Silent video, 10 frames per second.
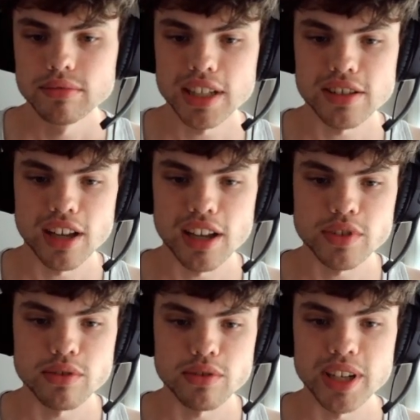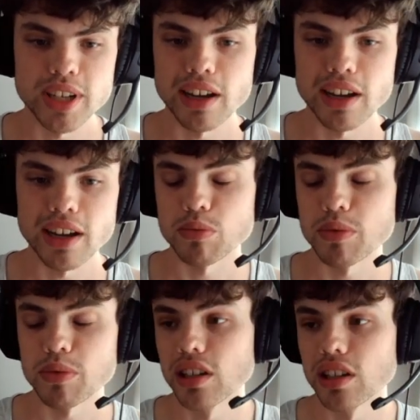is enough to beat out
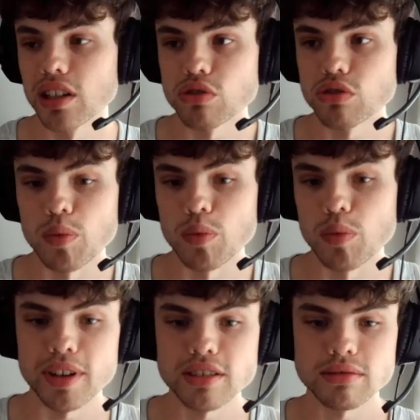German Italy Control, one of the best